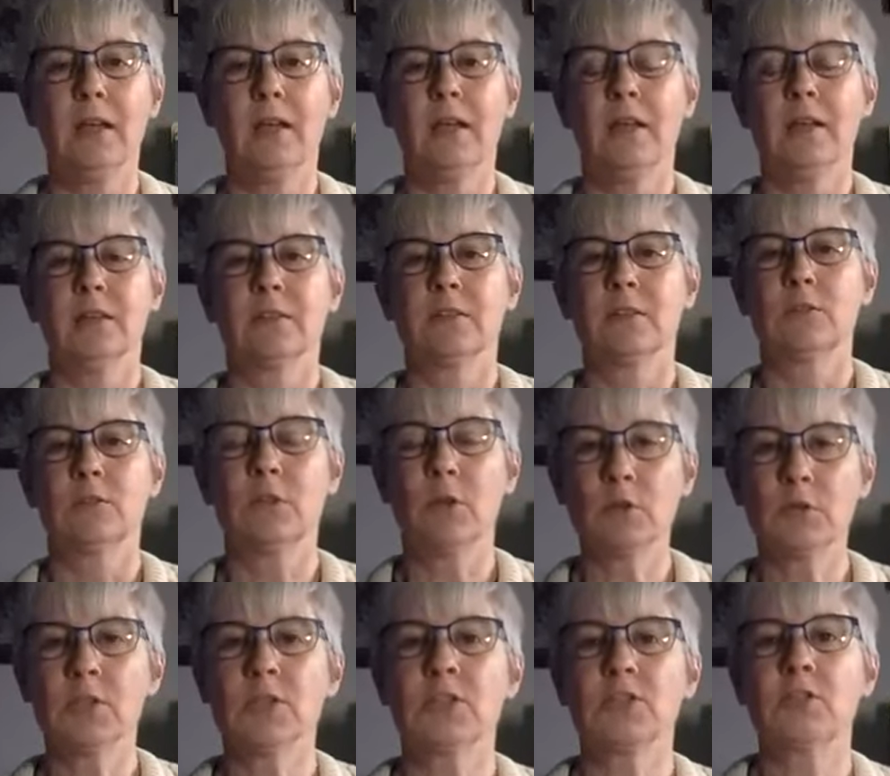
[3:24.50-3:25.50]
So
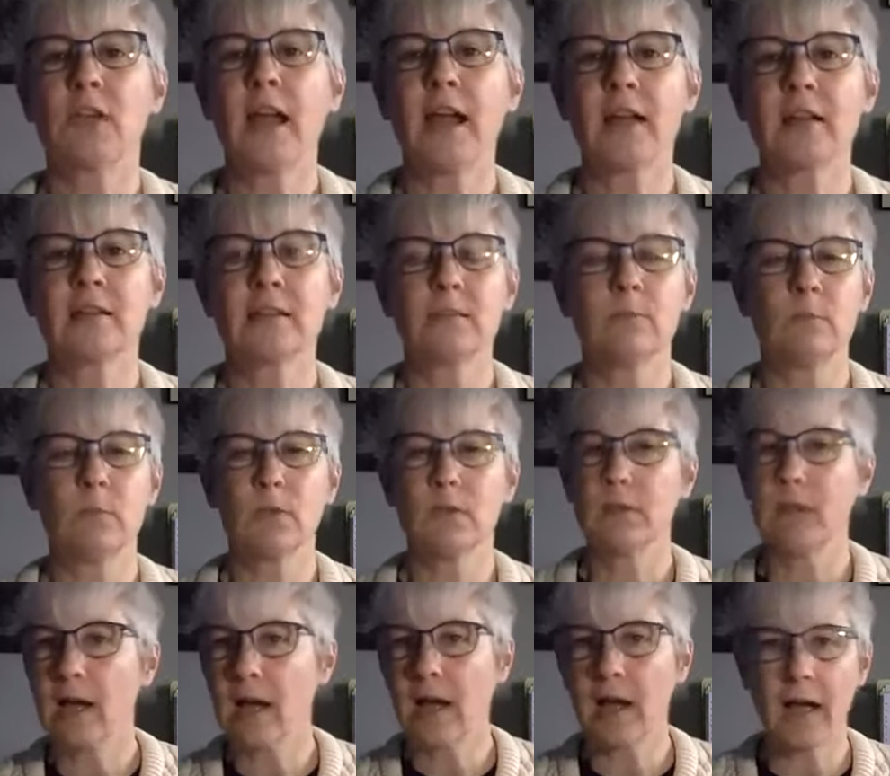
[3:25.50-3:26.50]
don't distract them with
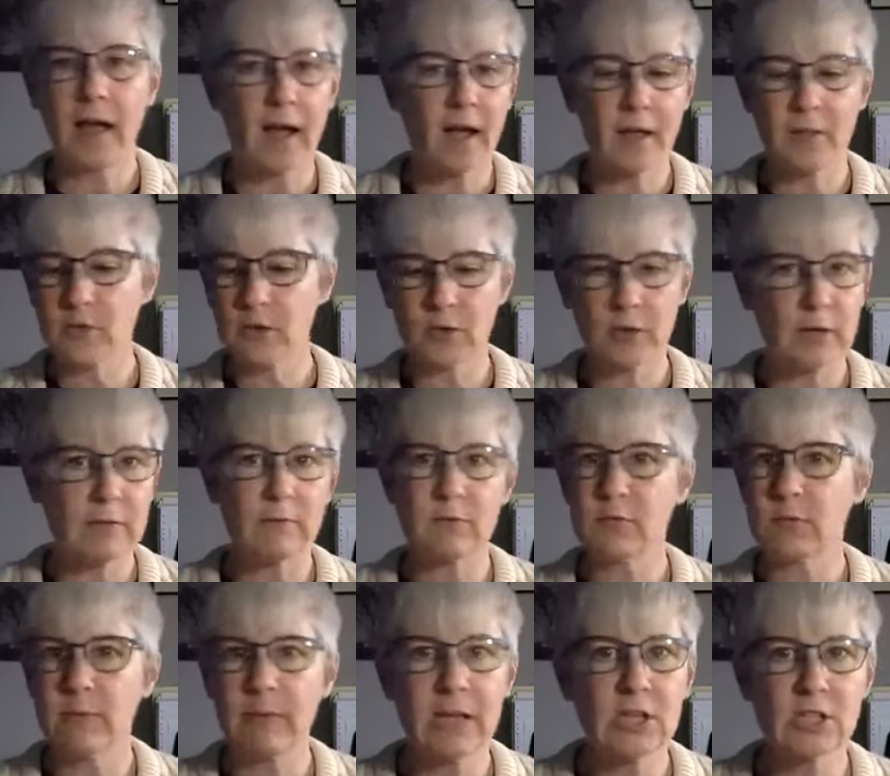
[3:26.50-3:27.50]
other
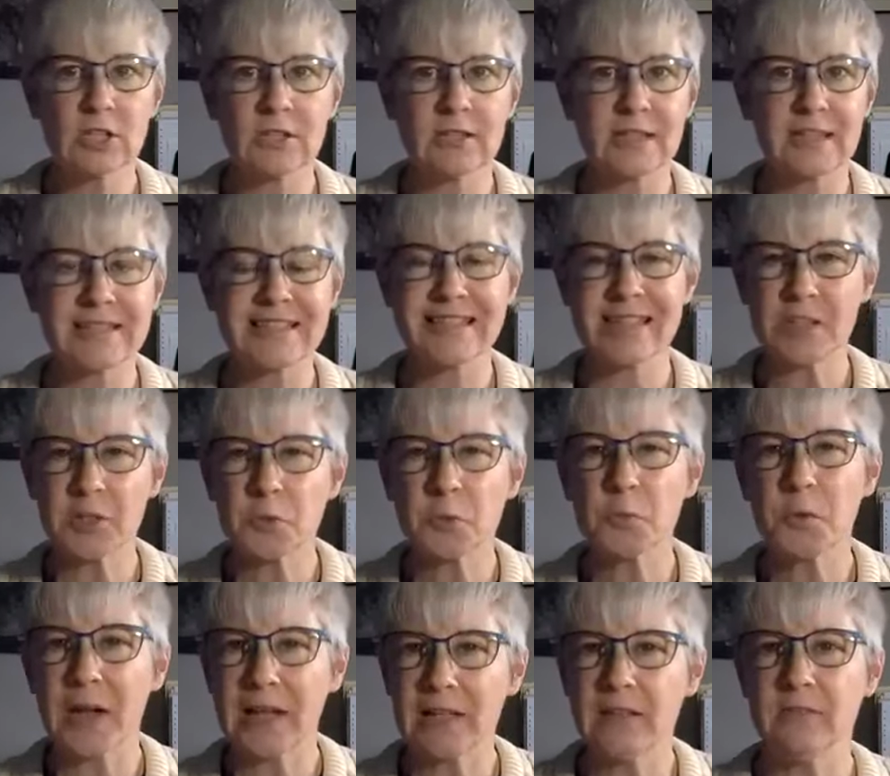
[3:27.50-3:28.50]
information that's
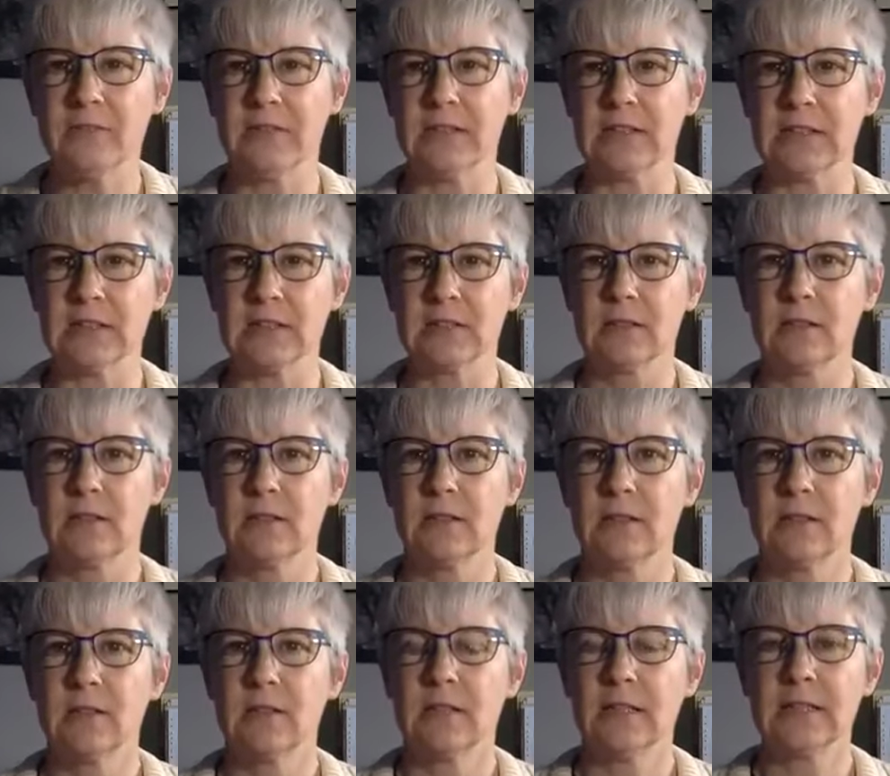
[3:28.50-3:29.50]
irrelevant
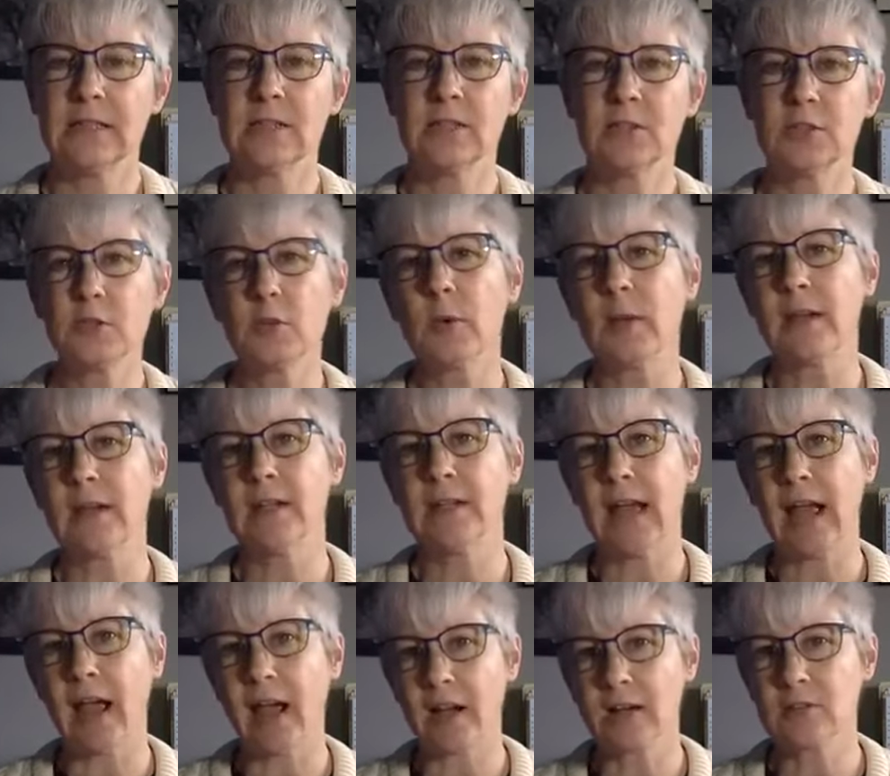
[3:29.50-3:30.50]
until you're ready
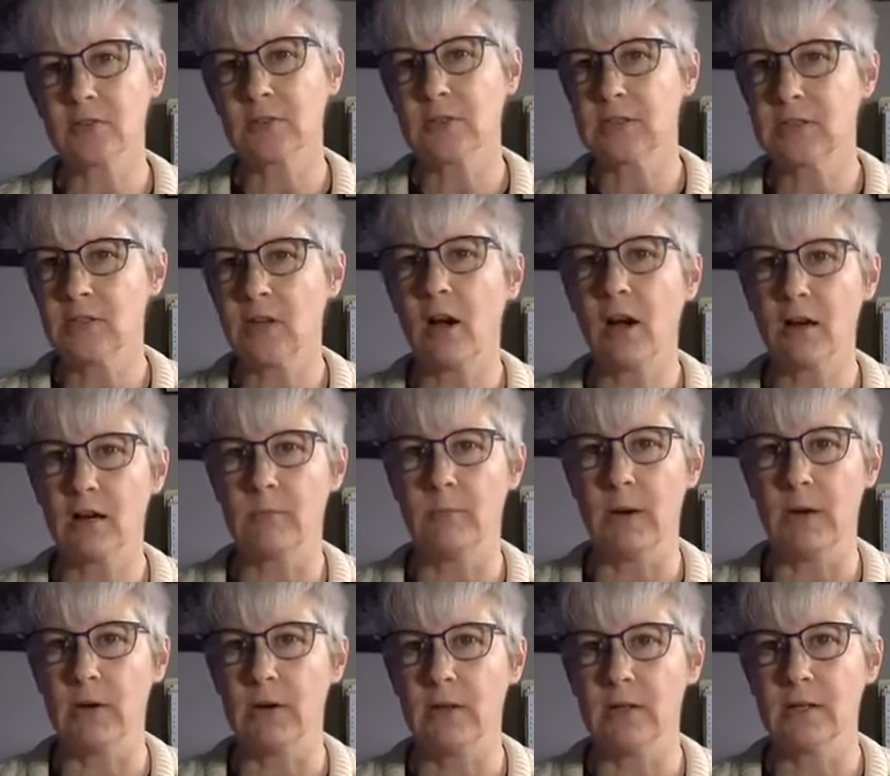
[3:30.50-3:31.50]
to actually talk
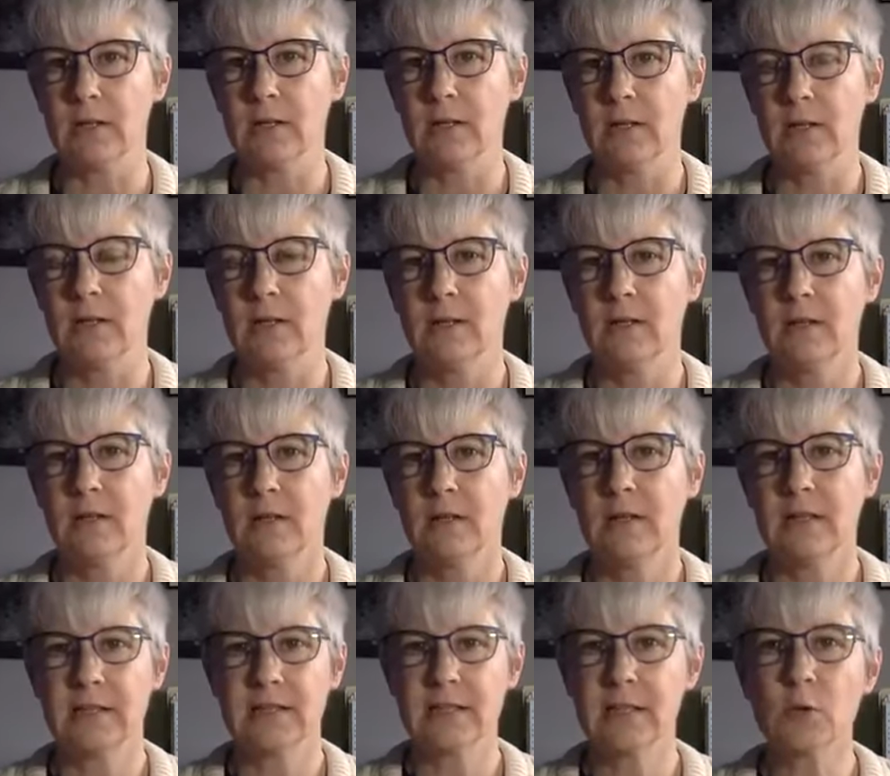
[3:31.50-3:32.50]
about it.
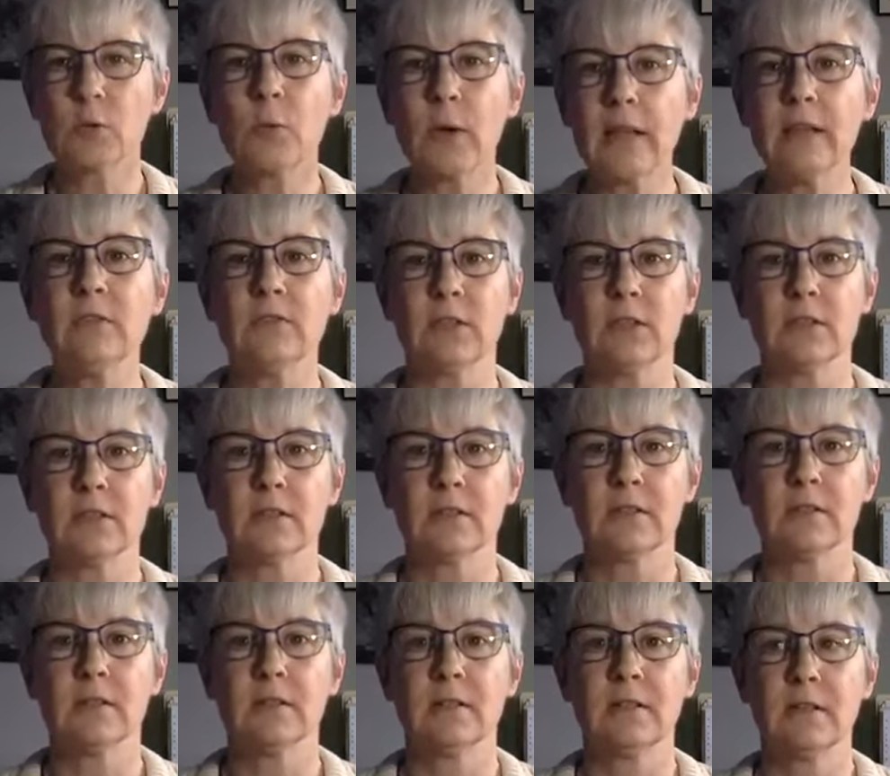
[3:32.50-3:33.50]
It's irrelevant
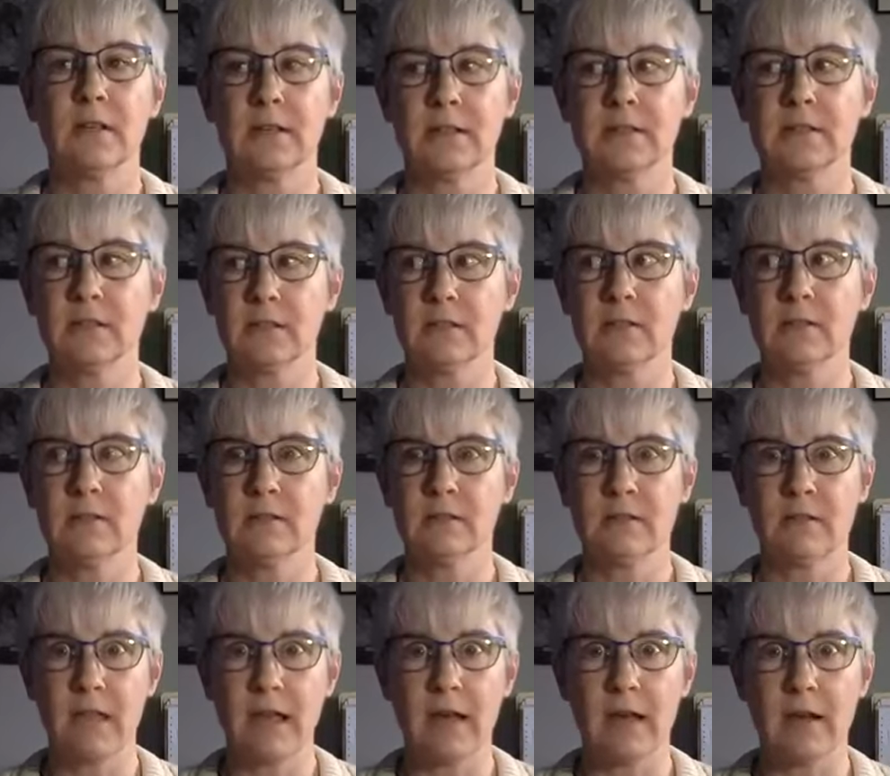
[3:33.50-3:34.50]
until
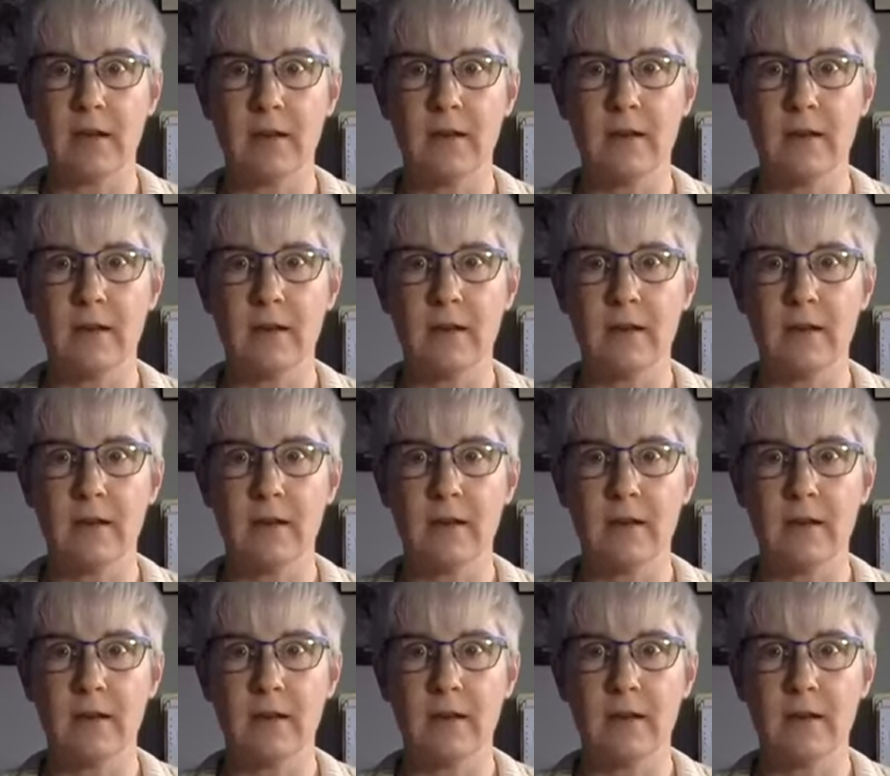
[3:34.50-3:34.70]
then.